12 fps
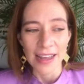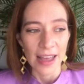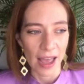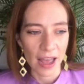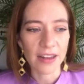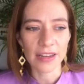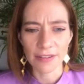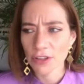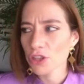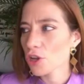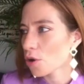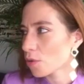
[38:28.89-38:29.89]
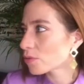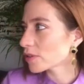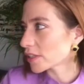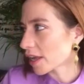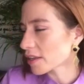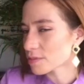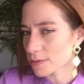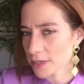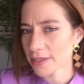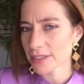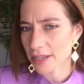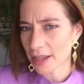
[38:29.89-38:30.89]
And even though it has been
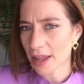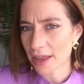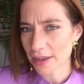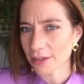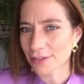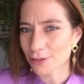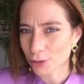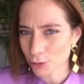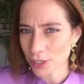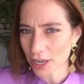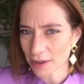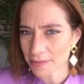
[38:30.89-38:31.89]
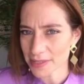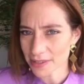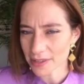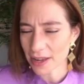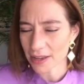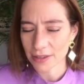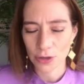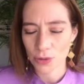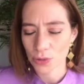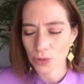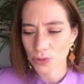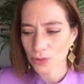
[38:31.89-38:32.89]
like two times
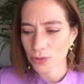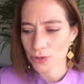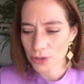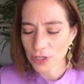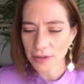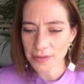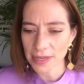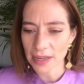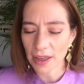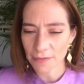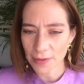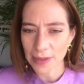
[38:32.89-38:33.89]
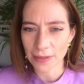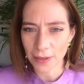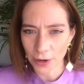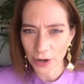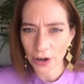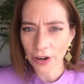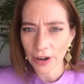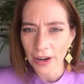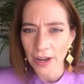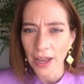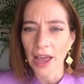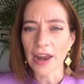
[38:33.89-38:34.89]
I have been there,
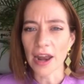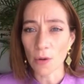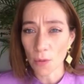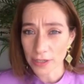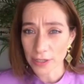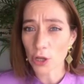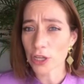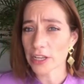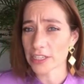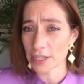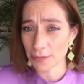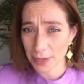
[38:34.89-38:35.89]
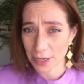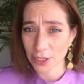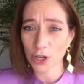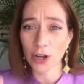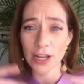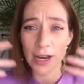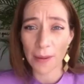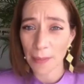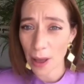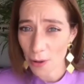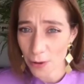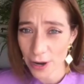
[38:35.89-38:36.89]
and I was on the TV talking
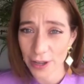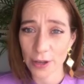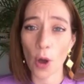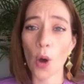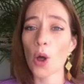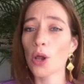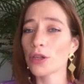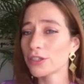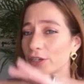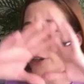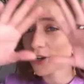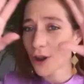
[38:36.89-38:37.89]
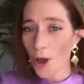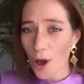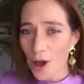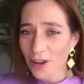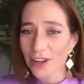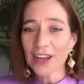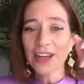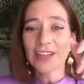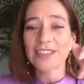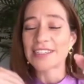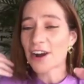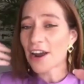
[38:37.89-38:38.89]
about it all year long,
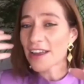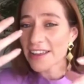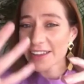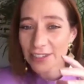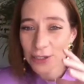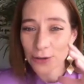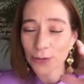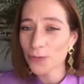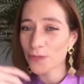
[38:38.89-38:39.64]
trying to